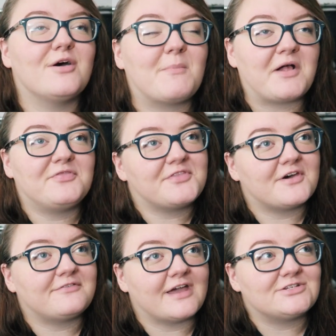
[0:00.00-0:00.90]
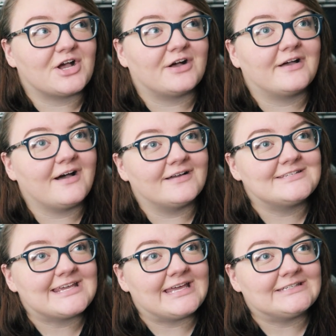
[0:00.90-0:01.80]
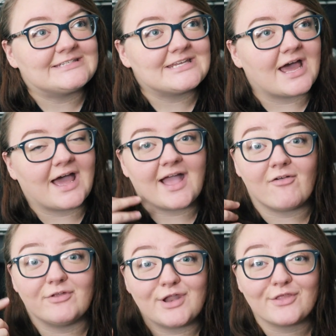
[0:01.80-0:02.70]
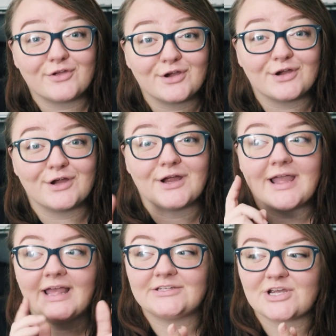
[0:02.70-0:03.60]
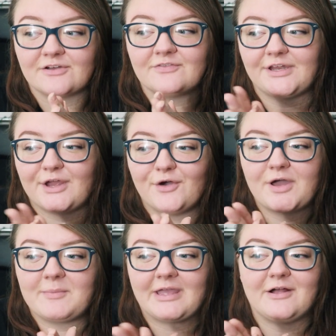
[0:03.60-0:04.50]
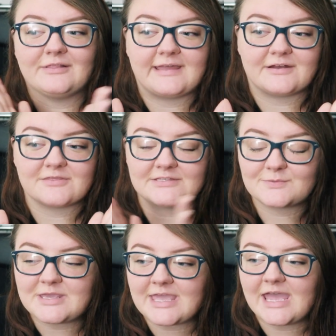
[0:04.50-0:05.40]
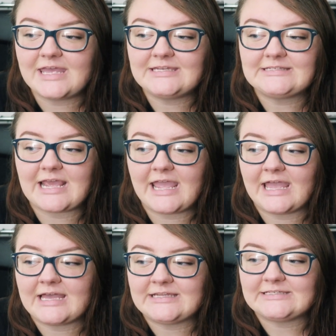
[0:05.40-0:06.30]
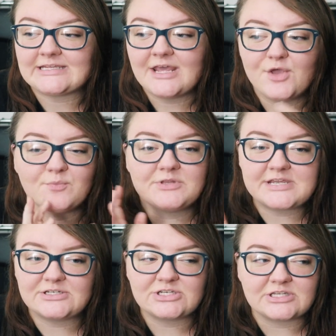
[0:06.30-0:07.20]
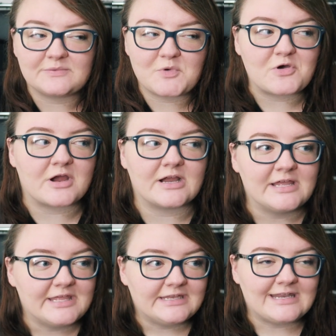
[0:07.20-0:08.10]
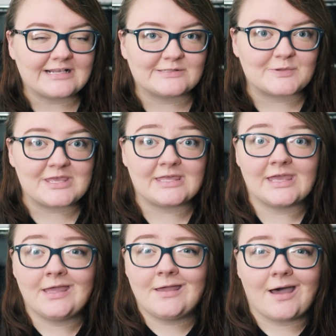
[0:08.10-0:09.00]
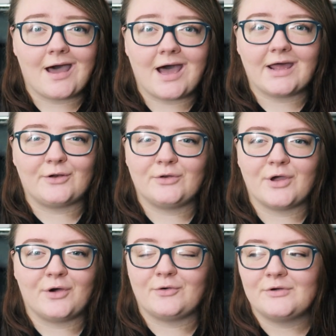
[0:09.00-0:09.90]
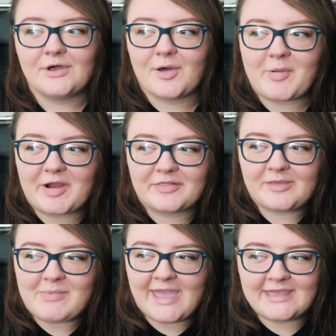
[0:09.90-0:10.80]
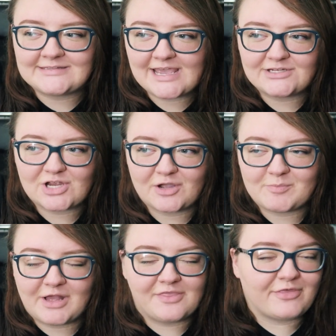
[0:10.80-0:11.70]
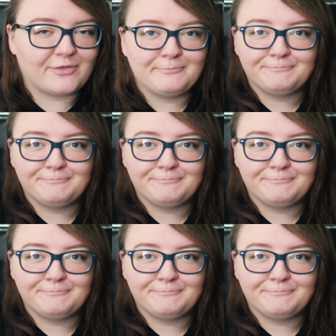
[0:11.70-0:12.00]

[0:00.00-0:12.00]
the month of hedgehog content. I have another hedgehog video coming out later this weekend and potentially more next week. I don't know, apparently May is hedgehog month,